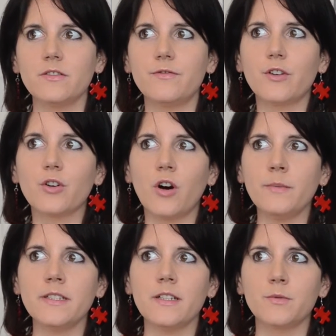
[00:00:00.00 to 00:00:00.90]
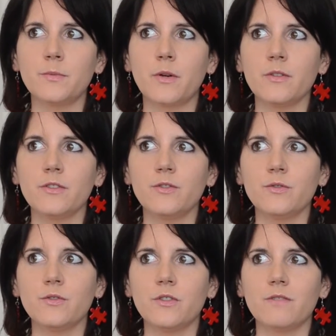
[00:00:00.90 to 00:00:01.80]
For comedy, I would probably
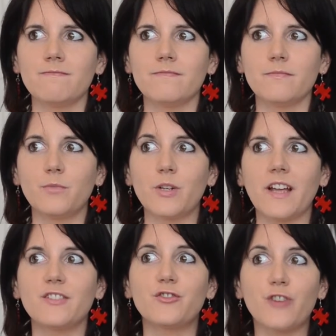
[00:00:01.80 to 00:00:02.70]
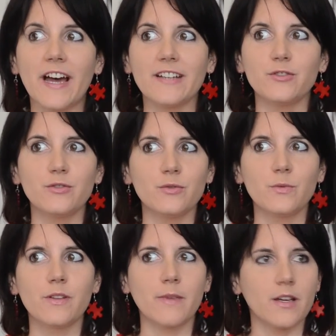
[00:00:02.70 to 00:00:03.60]
do what I try to do
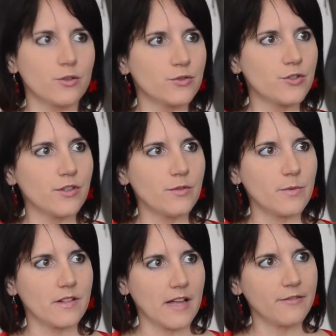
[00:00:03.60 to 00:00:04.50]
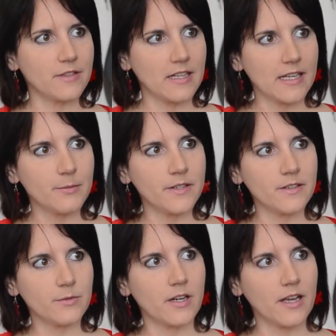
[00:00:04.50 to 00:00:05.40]
with my own show, with Laughing
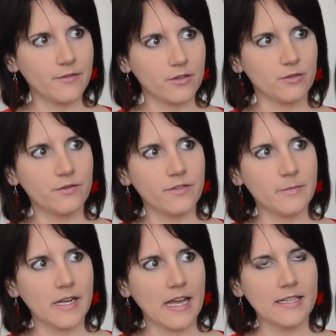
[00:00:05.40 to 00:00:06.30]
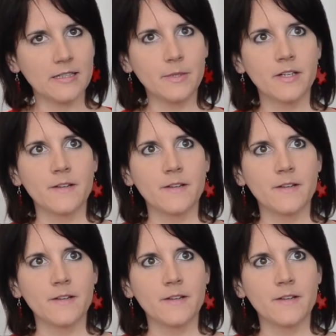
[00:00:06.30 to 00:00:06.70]
Labia, where I have an all female lineup,